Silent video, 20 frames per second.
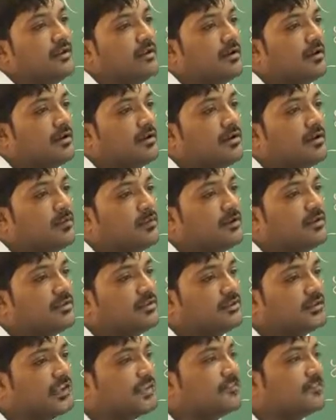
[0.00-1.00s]
what is
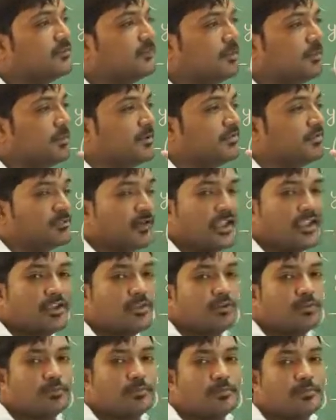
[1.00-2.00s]
that, x cube plus y
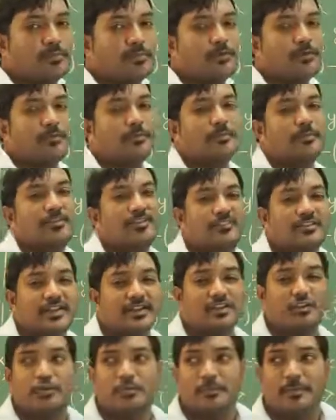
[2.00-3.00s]
cube plus
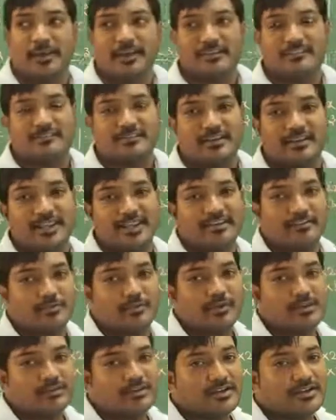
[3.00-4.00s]
z cube minus
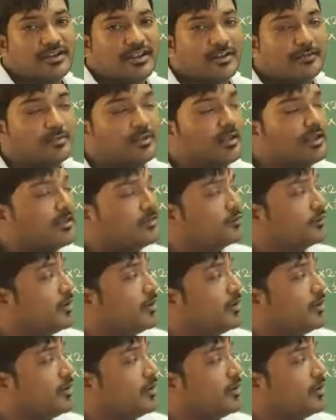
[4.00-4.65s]
3xyz type.